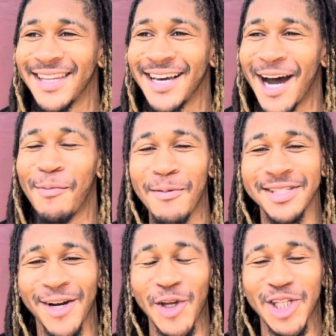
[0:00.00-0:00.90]
I'll probably
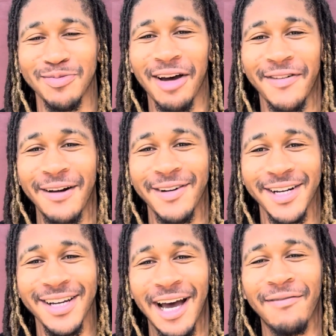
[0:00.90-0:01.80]
say Greece is my favorite.
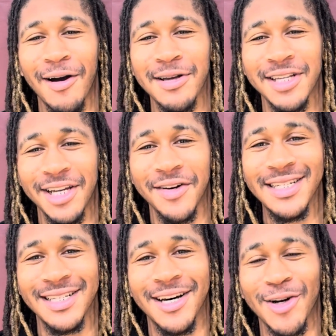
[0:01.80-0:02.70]
I'll probably say Greece.